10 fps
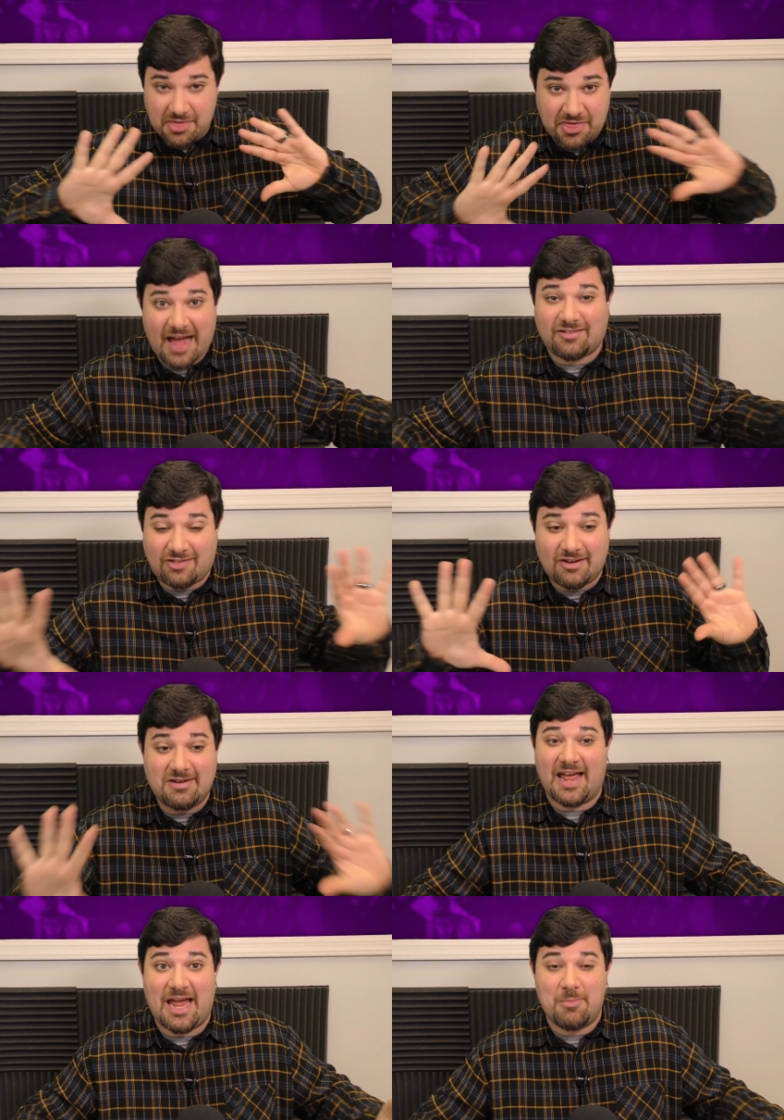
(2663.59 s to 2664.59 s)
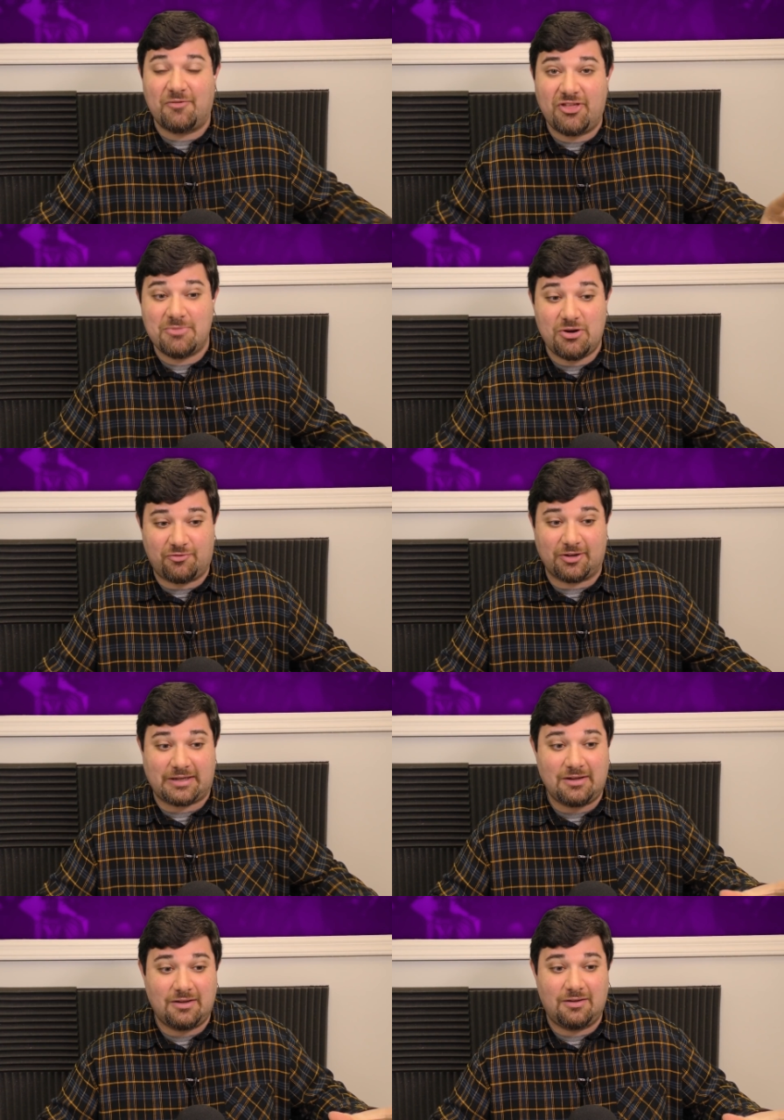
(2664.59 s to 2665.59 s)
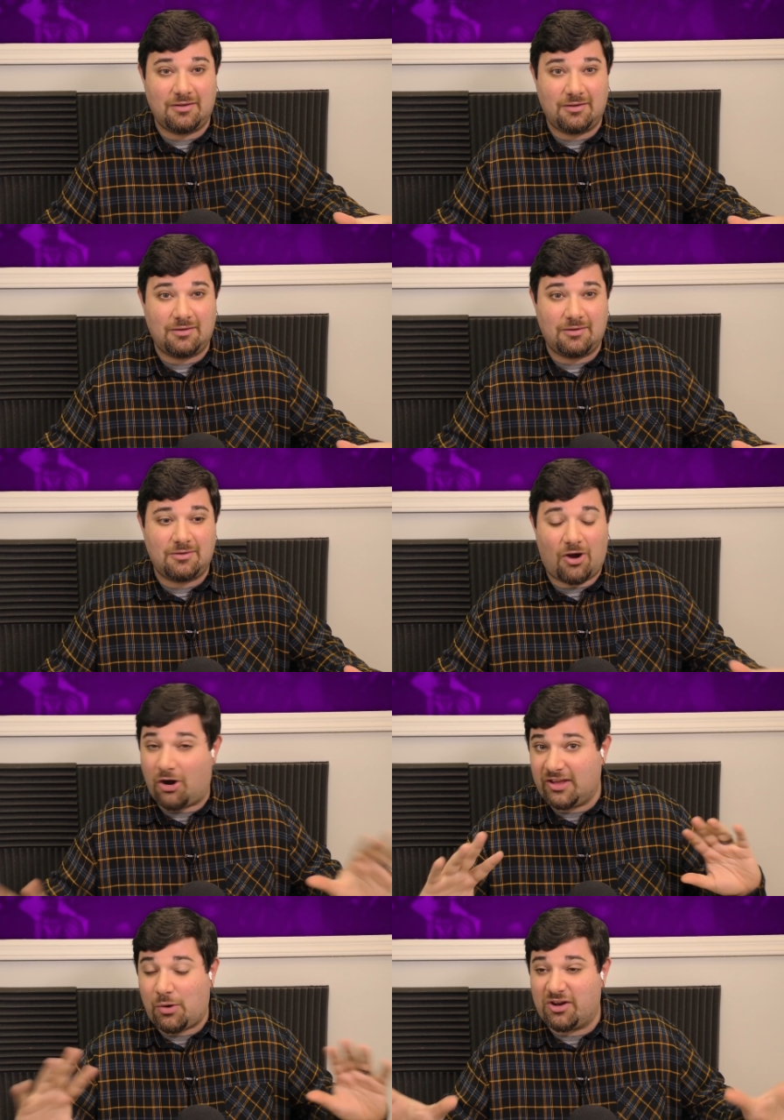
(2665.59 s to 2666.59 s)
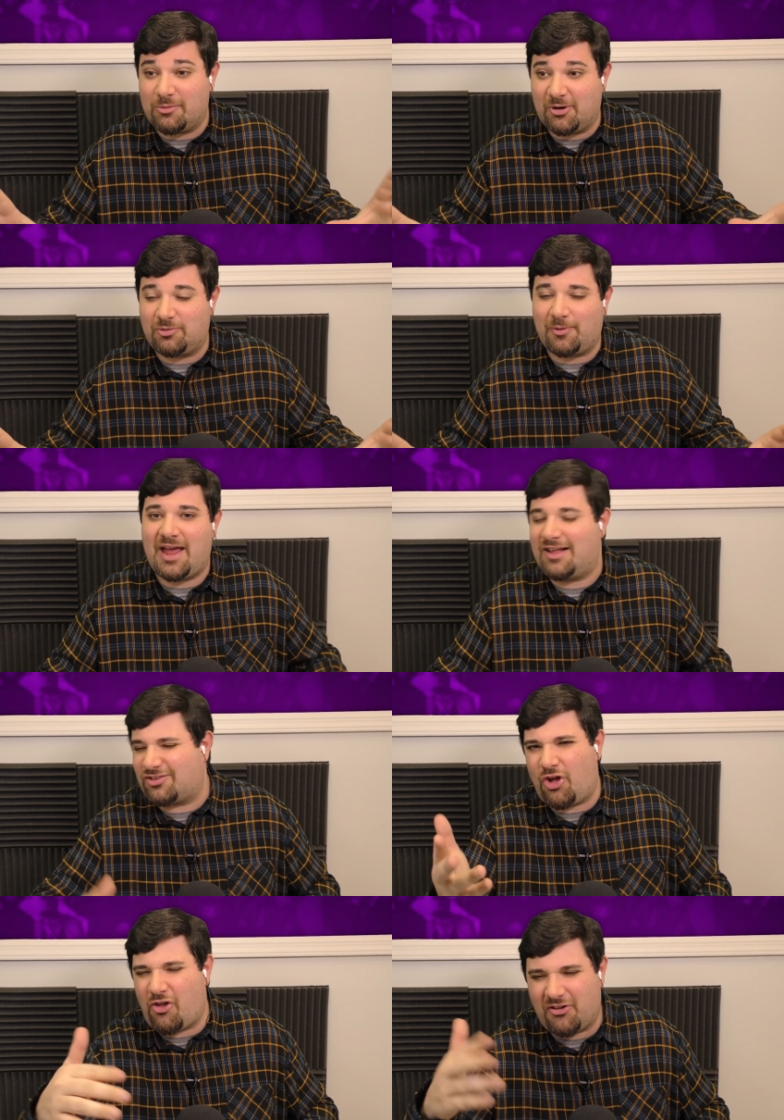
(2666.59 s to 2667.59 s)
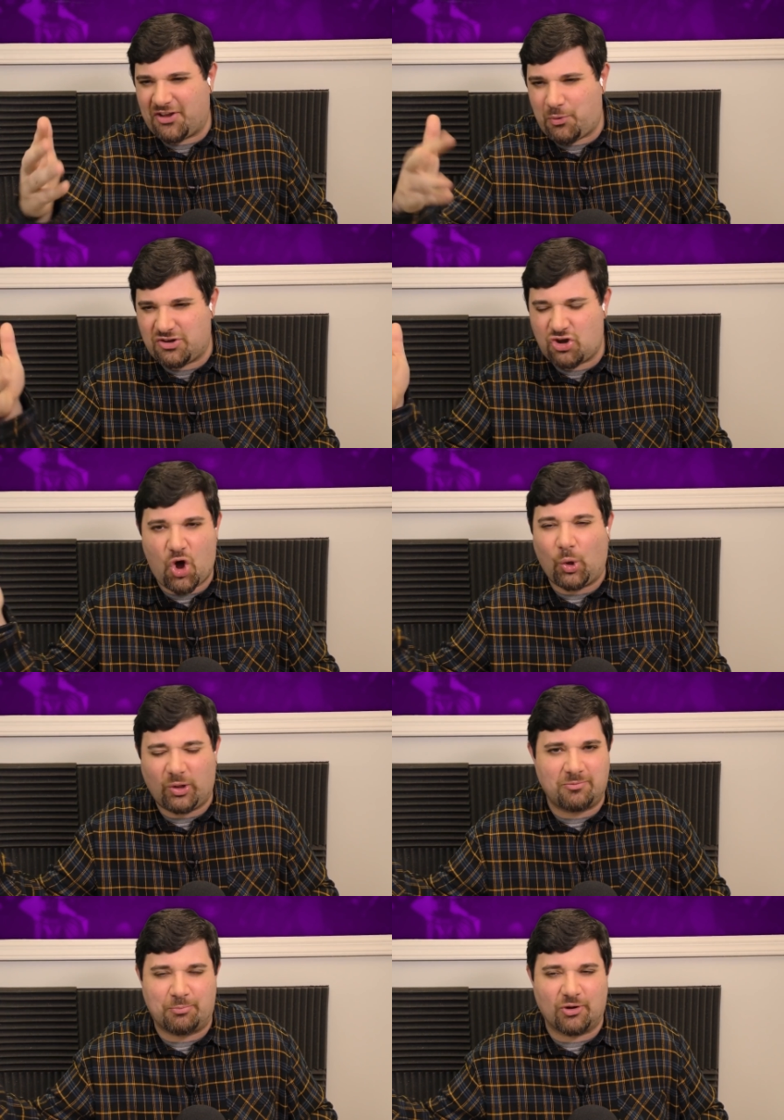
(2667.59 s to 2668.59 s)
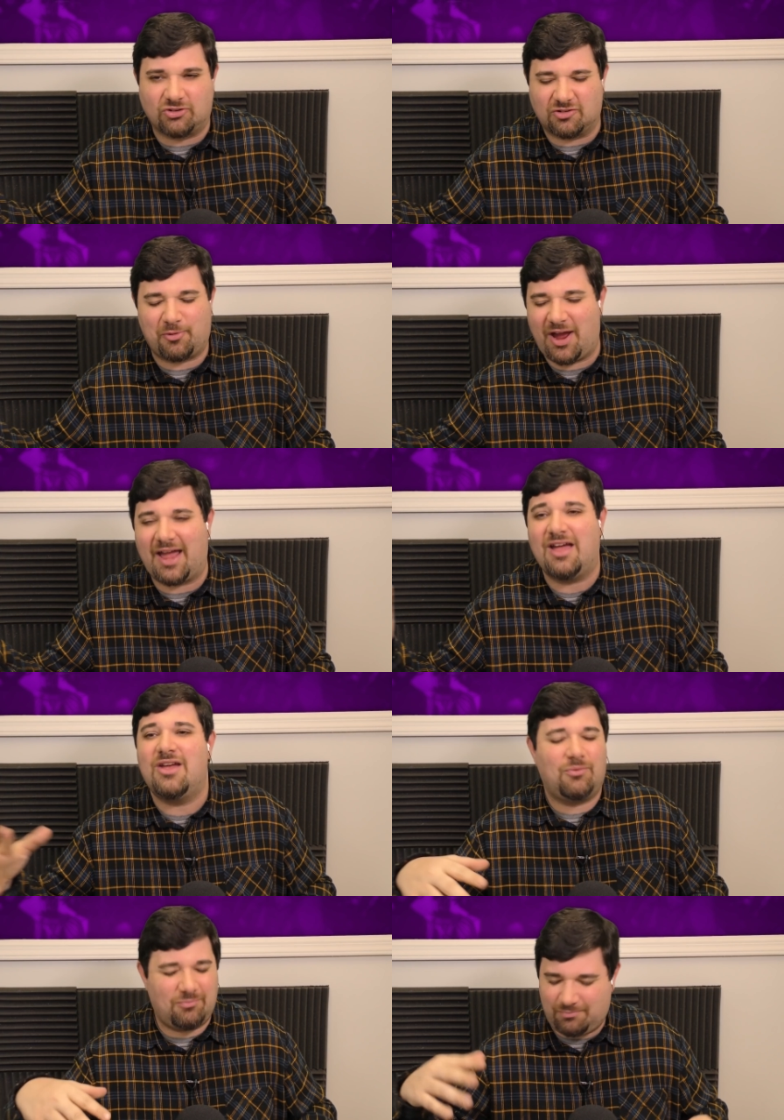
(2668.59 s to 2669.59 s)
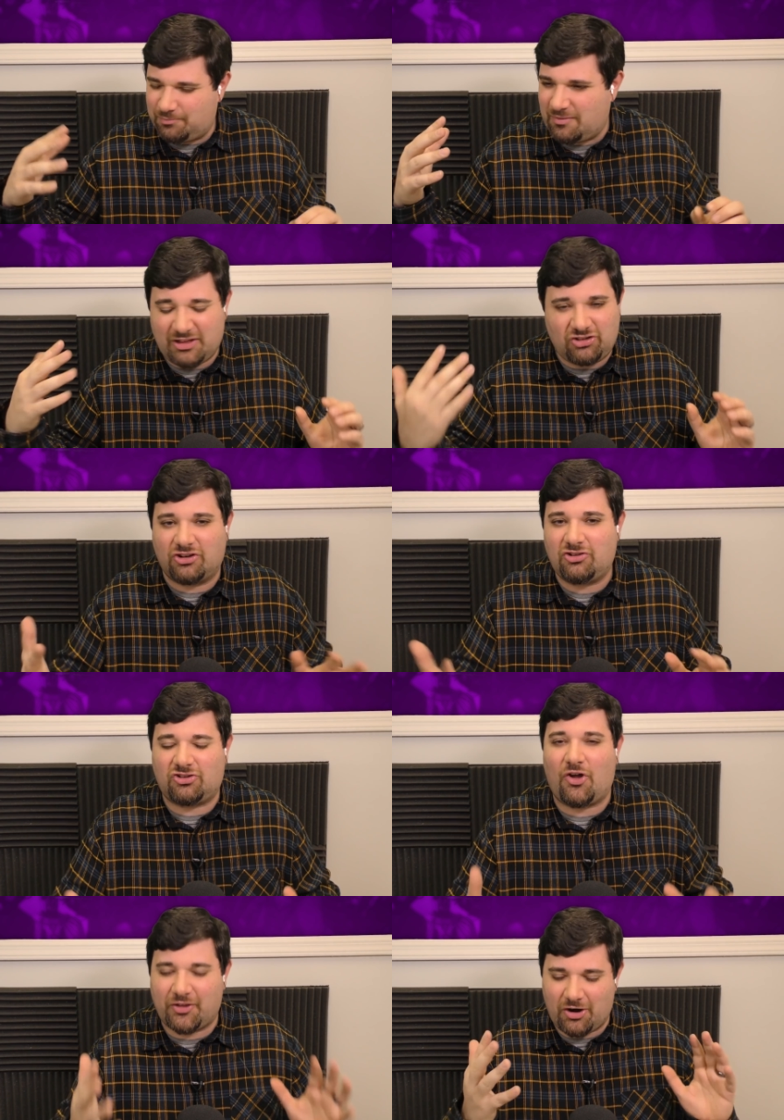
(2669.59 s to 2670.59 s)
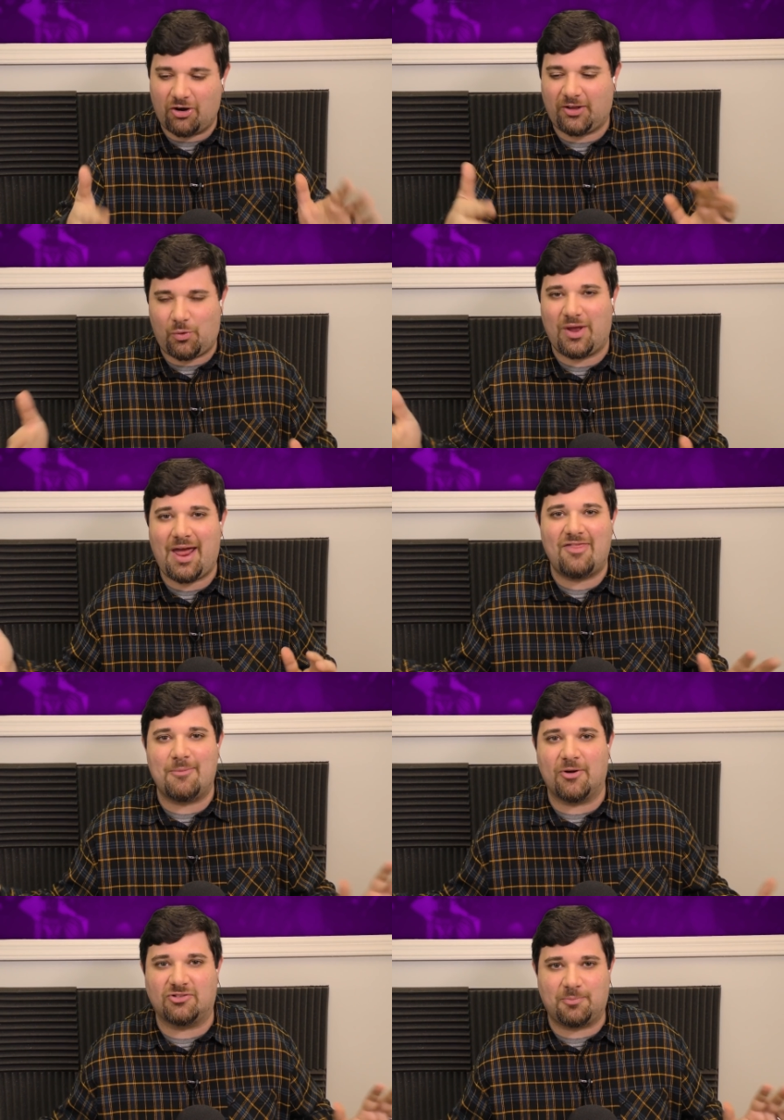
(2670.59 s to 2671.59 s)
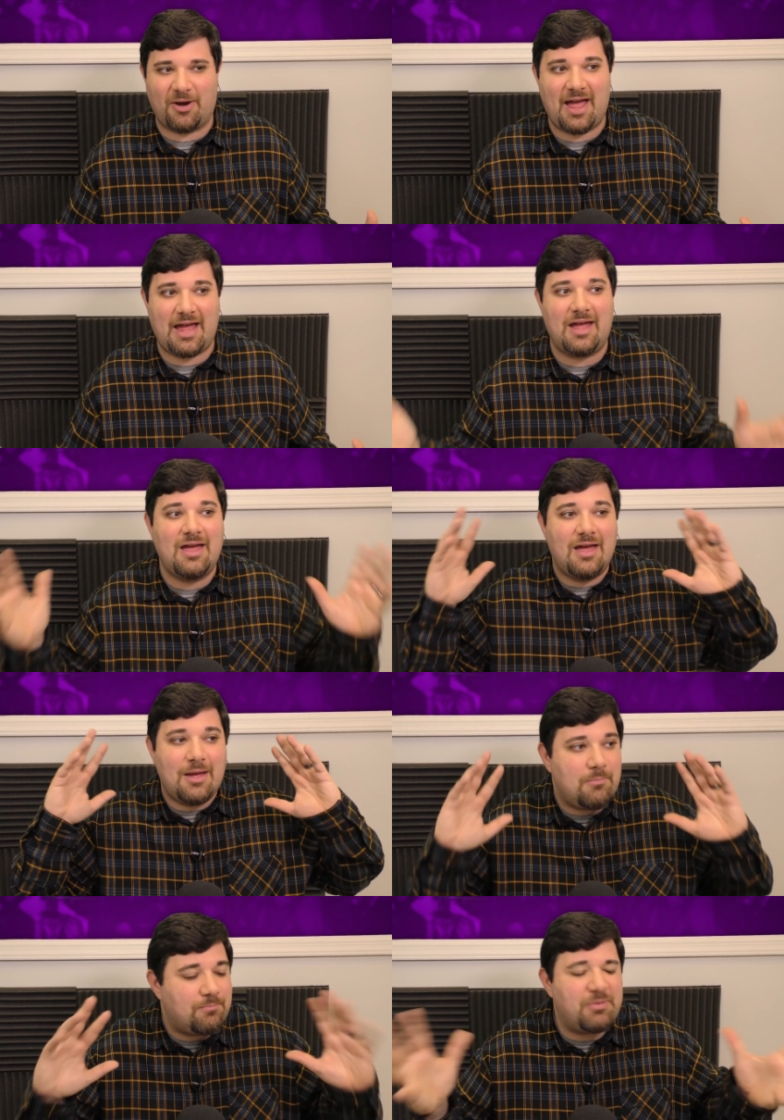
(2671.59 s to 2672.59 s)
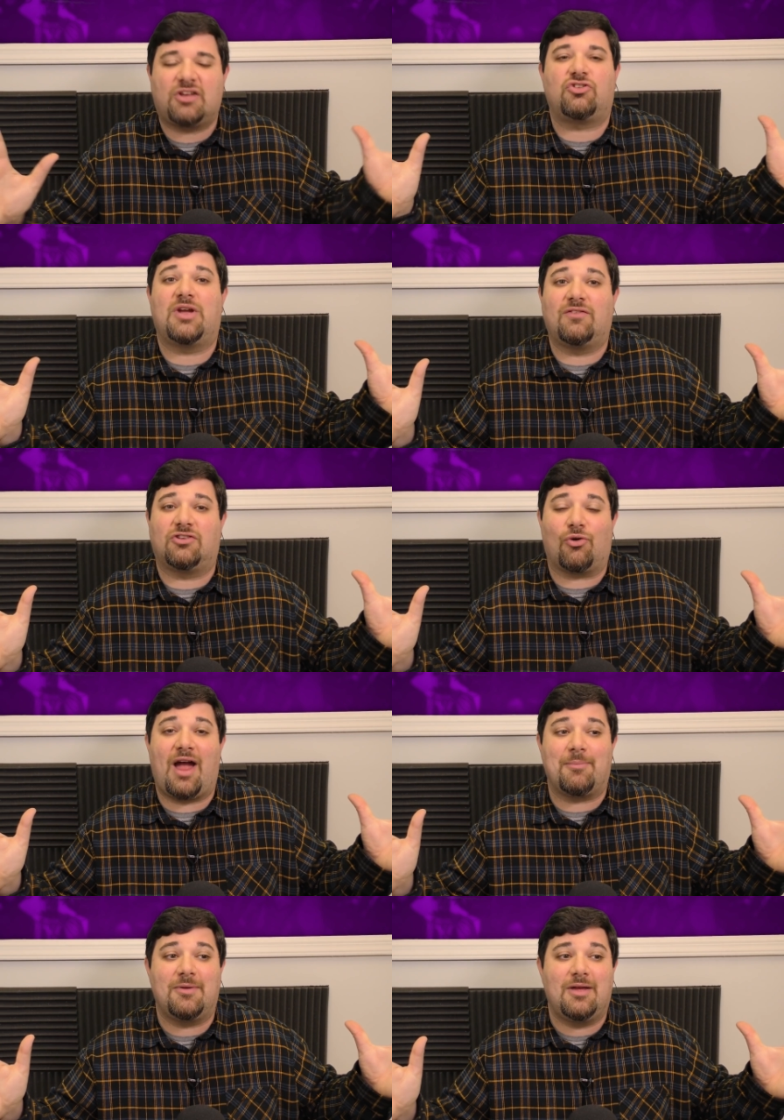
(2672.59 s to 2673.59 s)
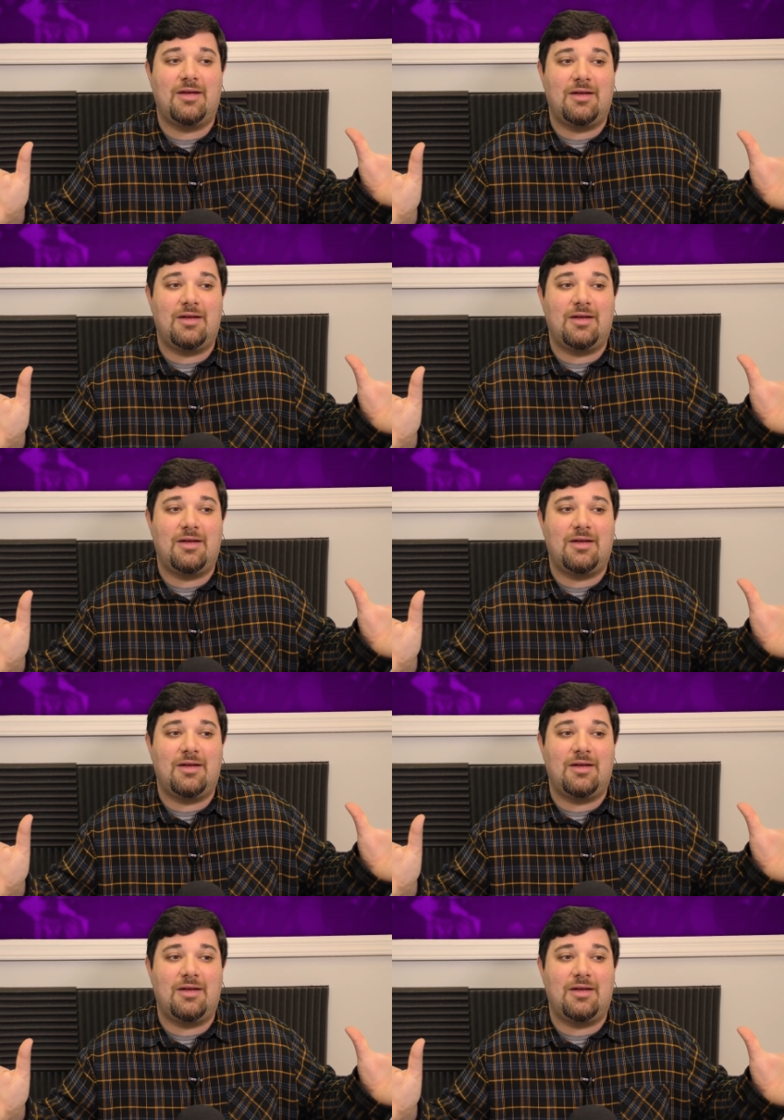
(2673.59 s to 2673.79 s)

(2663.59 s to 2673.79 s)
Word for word: That's the name of the movie. Yeah. Harley Quinn and the Birds of Prey. It's called Harley Quinn Birds of Prey. They should have just called it Harley Quinn and the Birds of Prey because who gives a crap?